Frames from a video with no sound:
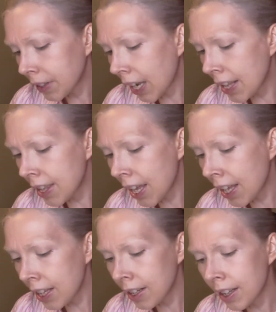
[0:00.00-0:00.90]
and
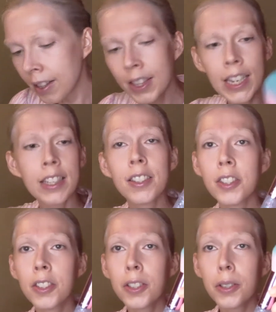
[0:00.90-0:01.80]
then these
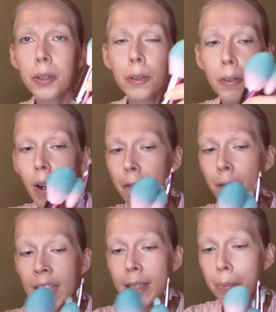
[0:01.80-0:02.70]
2
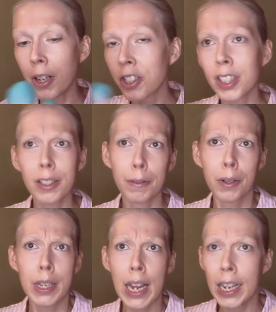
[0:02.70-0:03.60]
face brushes for
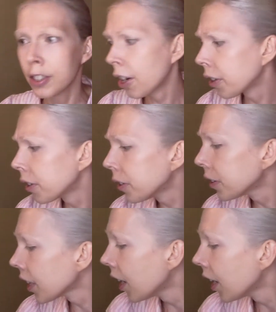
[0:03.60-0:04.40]
only $8.